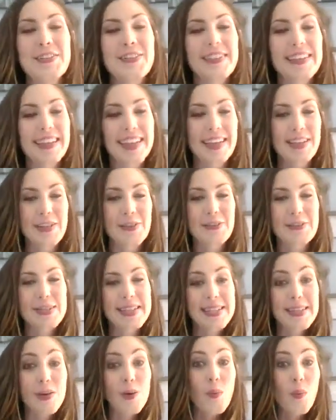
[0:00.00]
like you
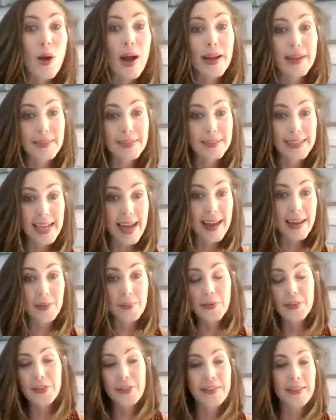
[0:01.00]
see a wild
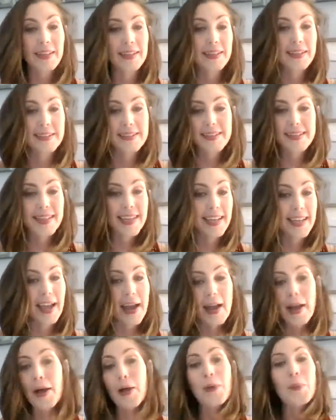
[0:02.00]
animal and they need to like
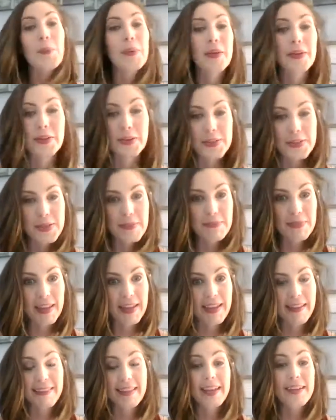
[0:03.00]
help it or
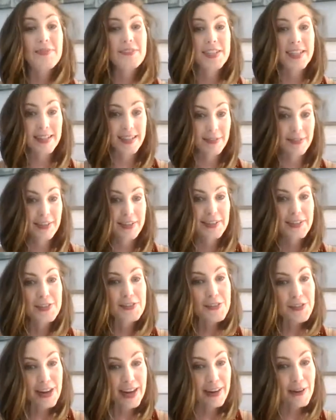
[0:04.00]
something and they have to give it a
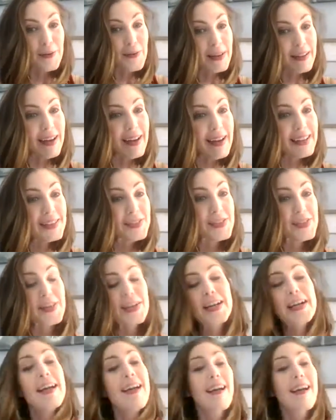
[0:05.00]
tranquilizer